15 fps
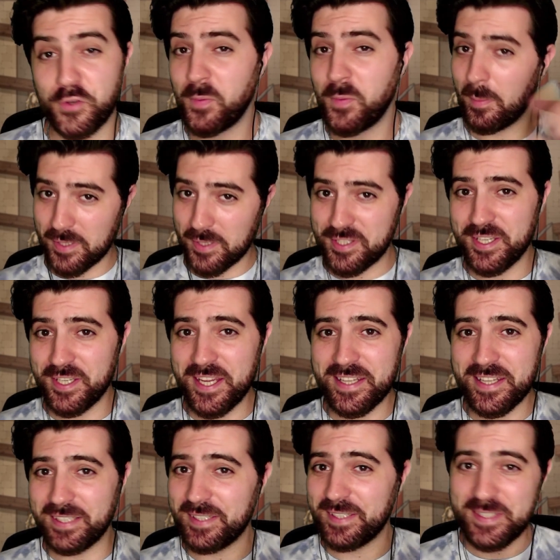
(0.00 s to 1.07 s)
you've probably seen
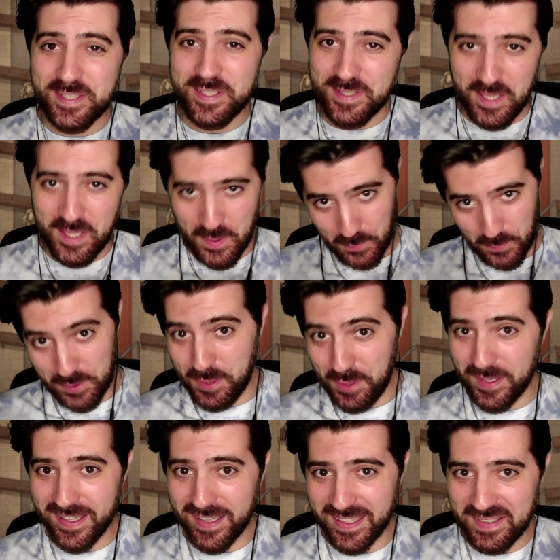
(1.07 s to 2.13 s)
that this isn't the only
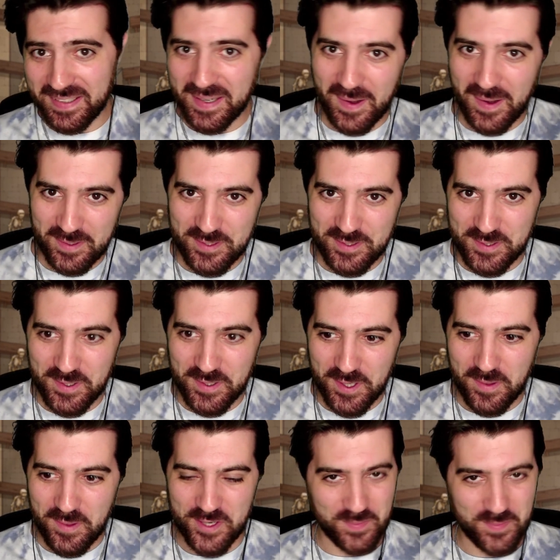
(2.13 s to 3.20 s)
thing in the Character
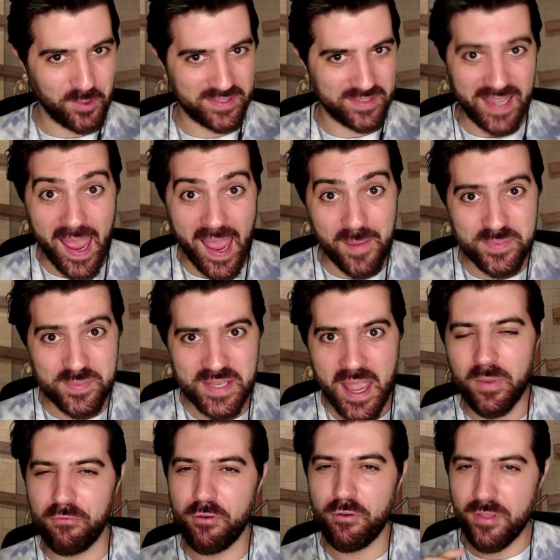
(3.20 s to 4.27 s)
Studio, there's more tabs,
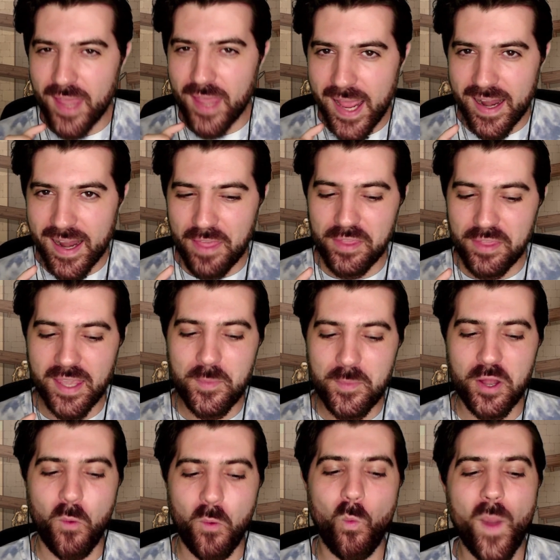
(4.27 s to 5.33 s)
but for that, I think I'm
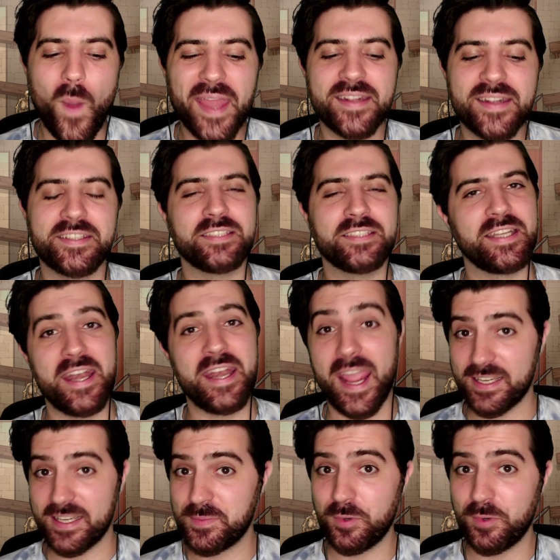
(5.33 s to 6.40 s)
gonna wait until the
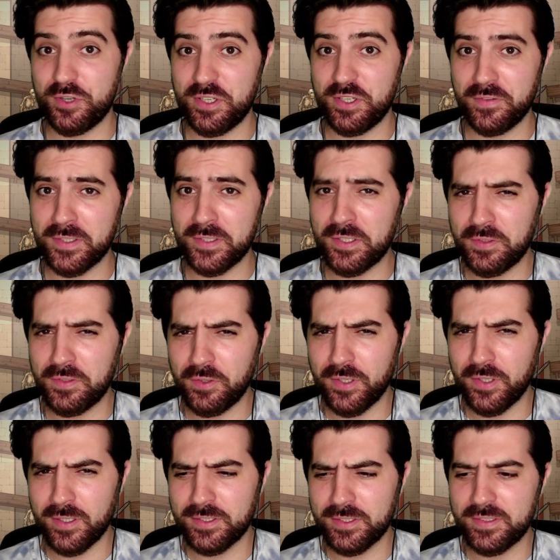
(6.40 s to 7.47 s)
next portion of the
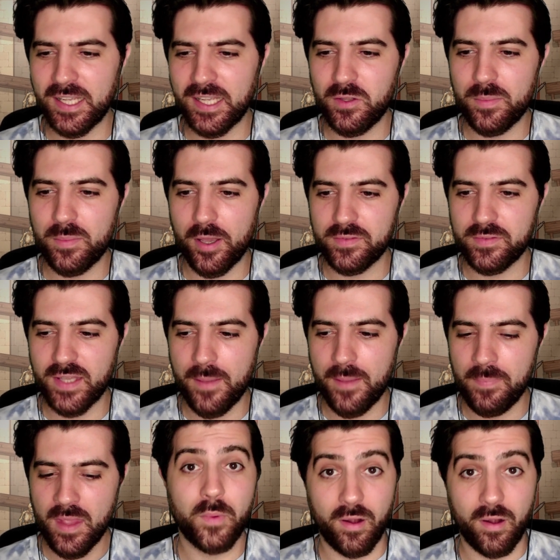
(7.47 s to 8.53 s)
tutorial to tell you about
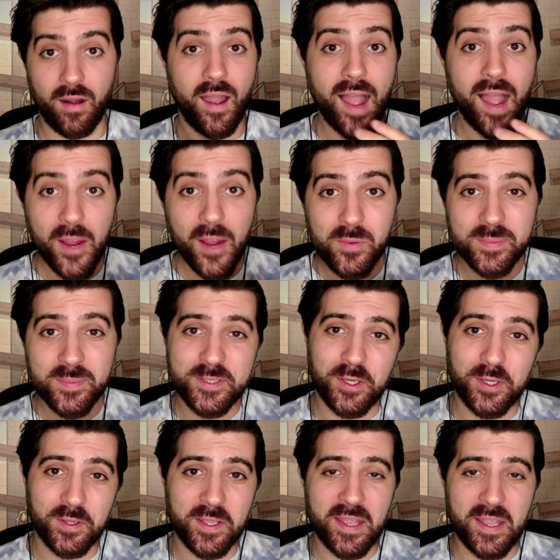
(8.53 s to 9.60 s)
them, where I will be
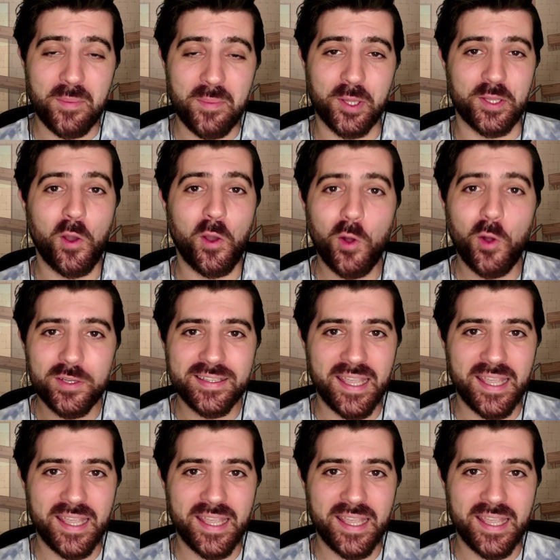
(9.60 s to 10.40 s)
talking about all the